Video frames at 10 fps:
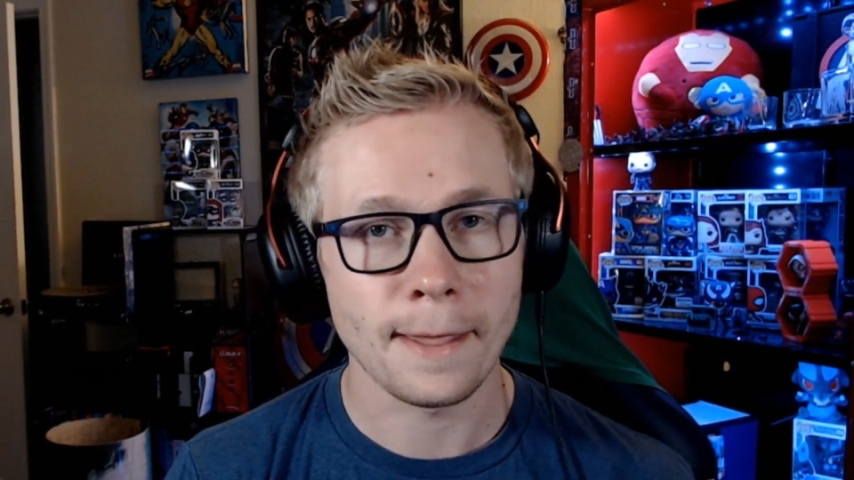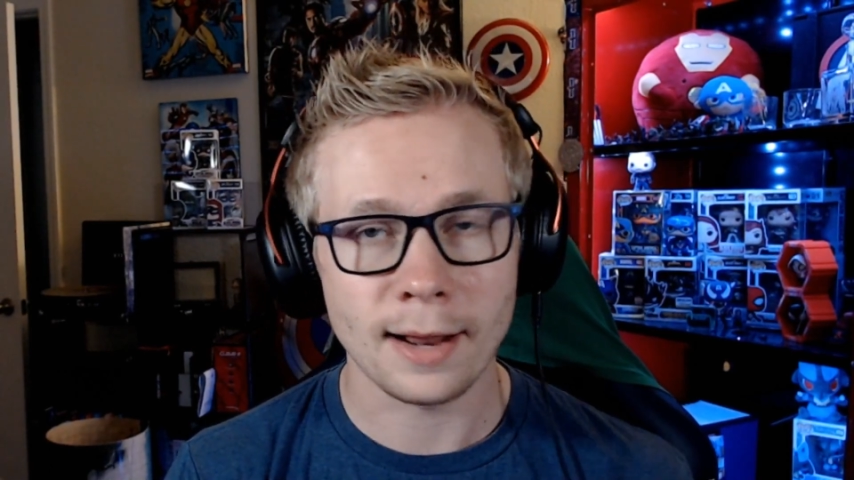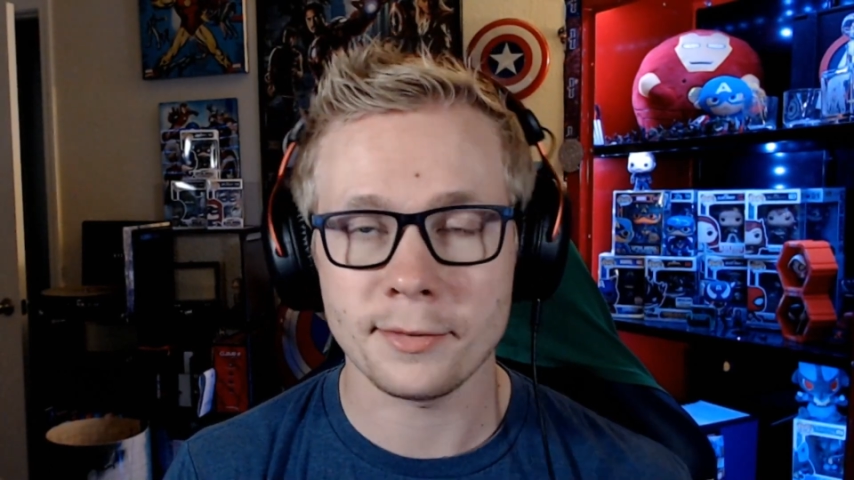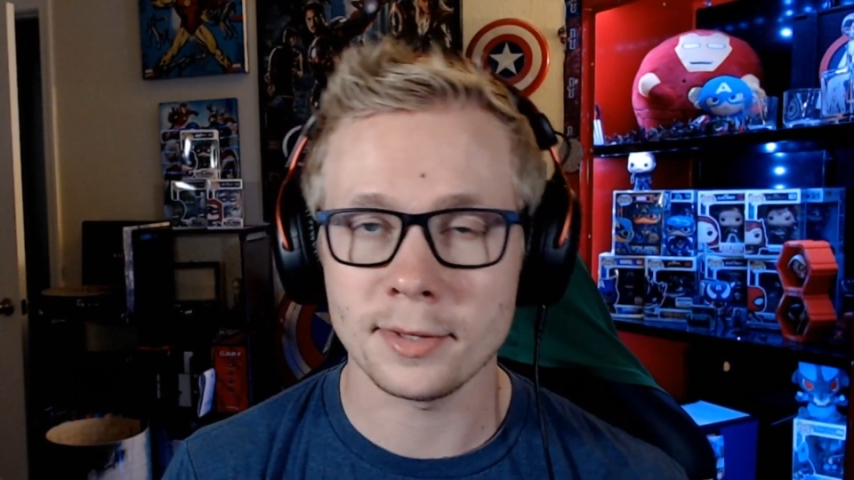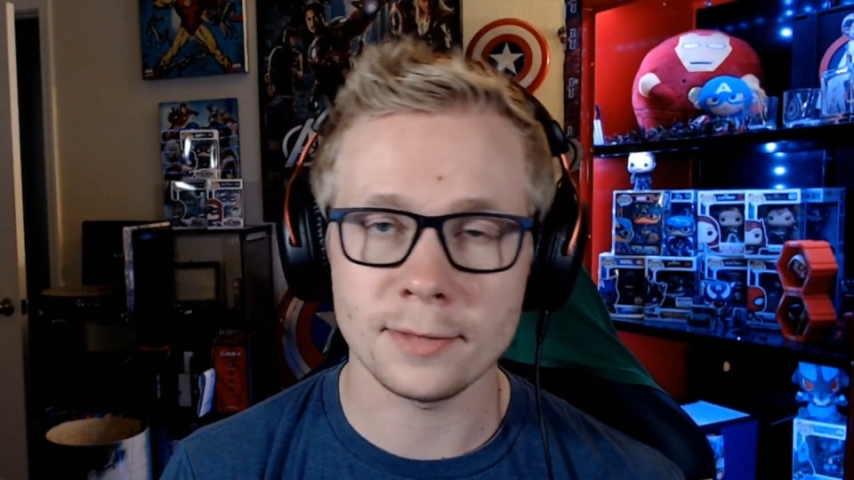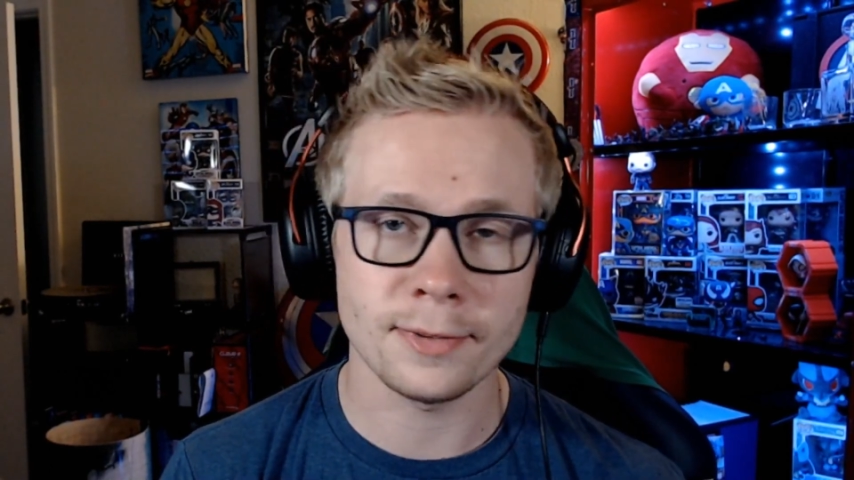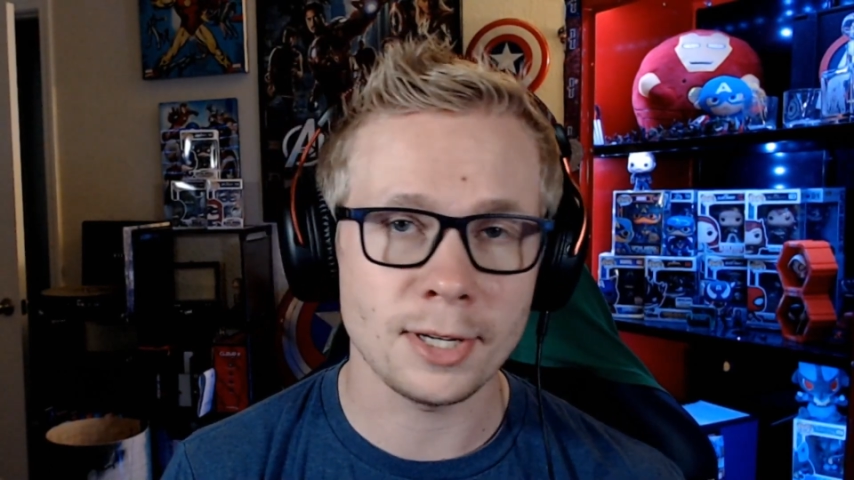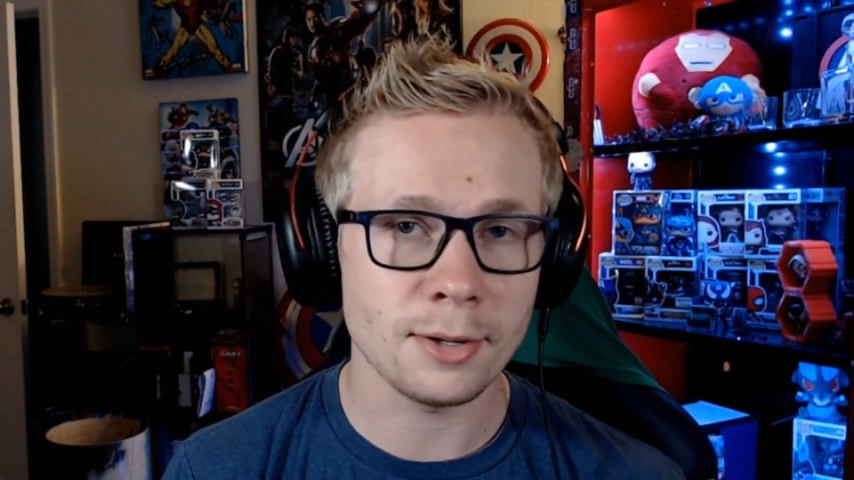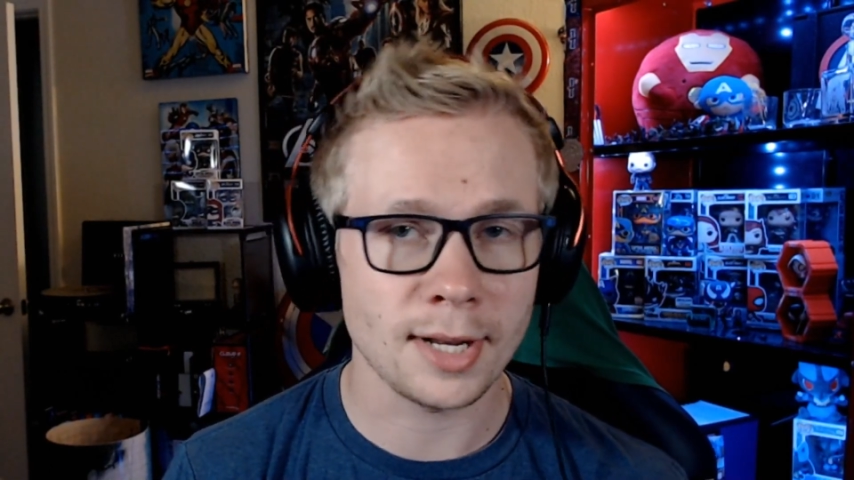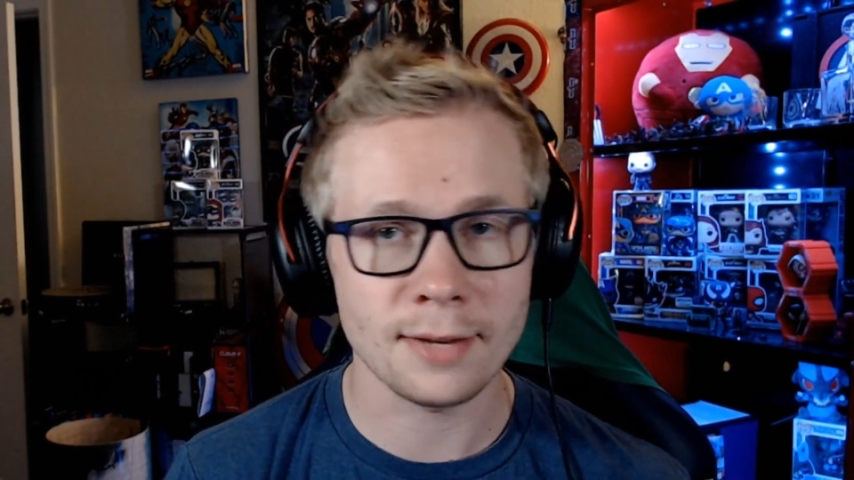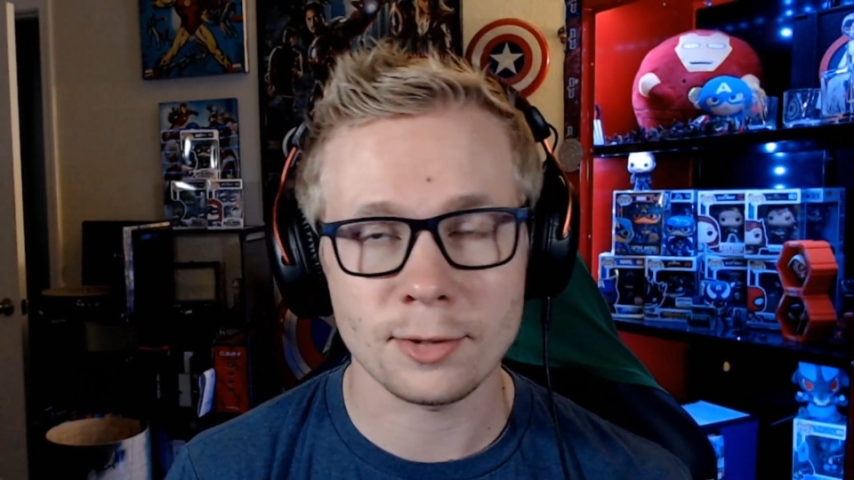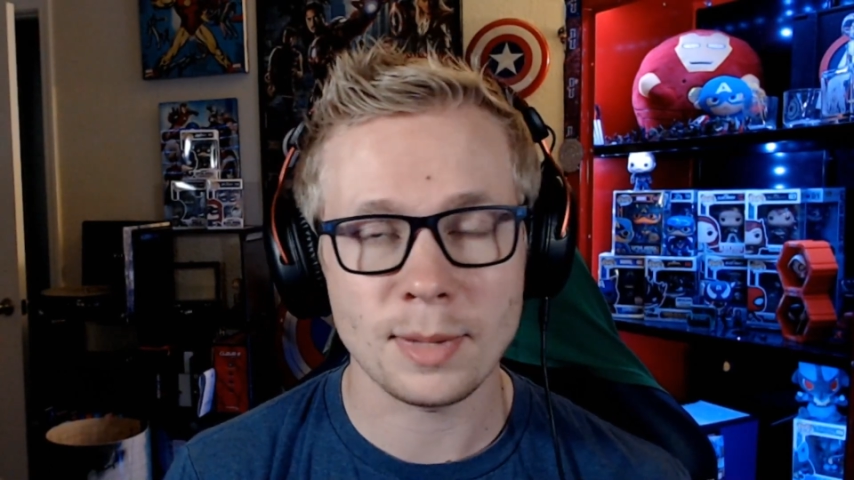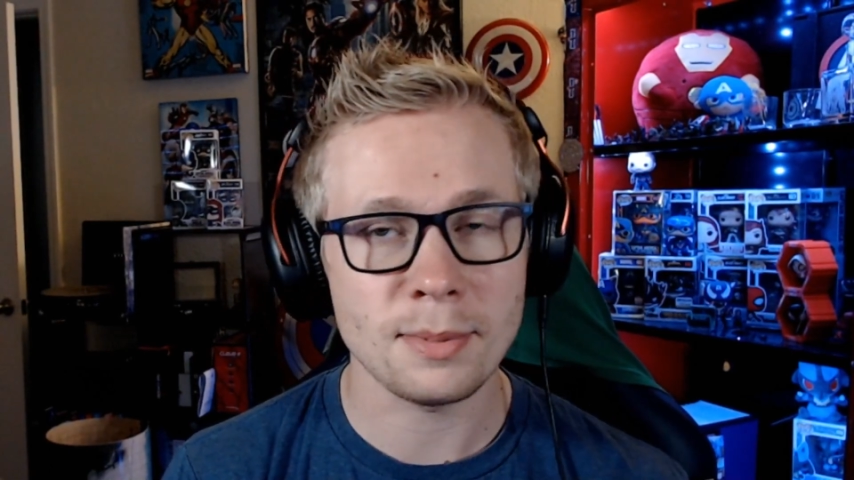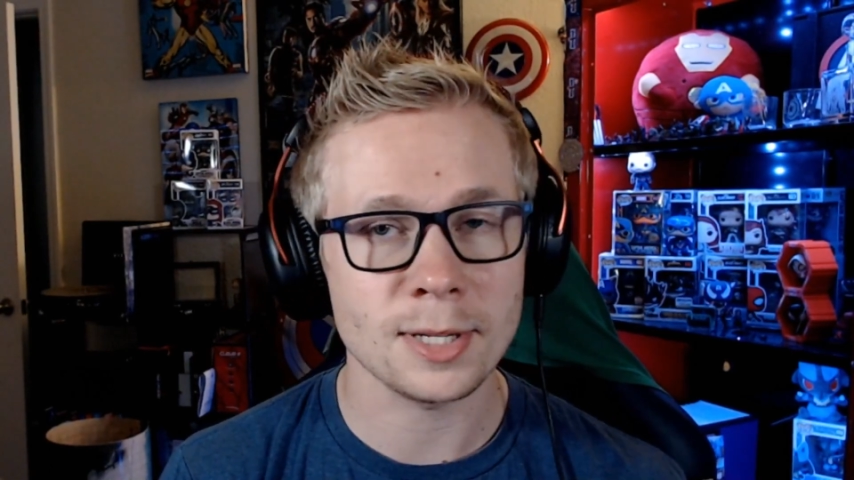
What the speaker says: after this video and after maybe